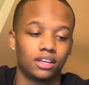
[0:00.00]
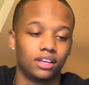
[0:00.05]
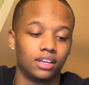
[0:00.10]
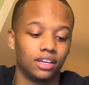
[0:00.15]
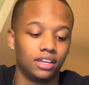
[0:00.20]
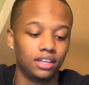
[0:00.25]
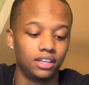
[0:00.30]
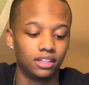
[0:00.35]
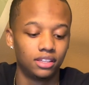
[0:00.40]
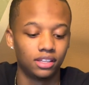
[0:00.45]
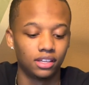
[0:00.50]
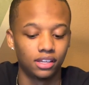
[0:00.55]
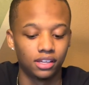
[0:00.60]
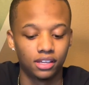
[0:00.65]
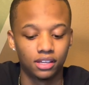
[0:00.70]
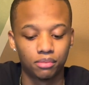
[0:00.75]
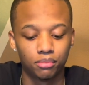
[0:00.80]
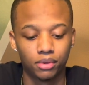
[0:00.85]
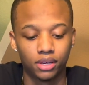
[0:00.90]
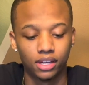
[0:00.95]

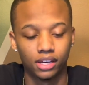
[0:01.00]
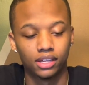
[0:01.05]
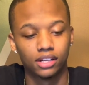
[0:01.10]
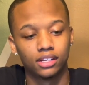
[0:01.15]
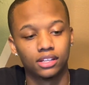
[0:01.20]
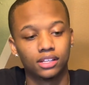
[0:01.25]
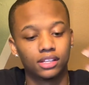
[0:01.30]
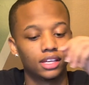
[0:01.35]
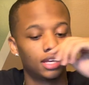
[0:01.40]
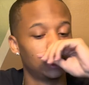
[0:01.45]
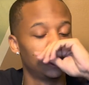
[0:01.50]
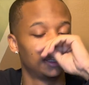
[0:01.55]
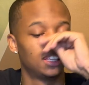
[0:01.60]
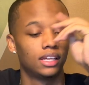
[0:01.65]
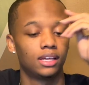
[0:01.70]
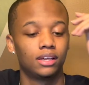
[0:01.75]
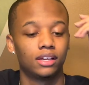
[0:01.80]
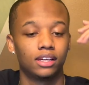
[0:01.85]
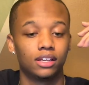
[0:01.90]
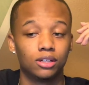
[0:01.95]
anything, man.
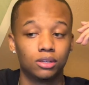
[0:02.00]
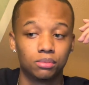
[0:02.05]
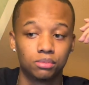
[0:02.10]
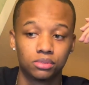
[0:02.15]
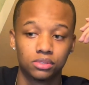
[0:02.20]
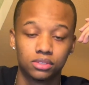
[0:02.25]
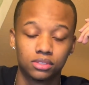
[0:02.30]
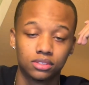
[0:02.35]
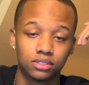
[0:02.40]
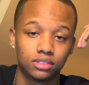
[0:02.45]
Anything helps.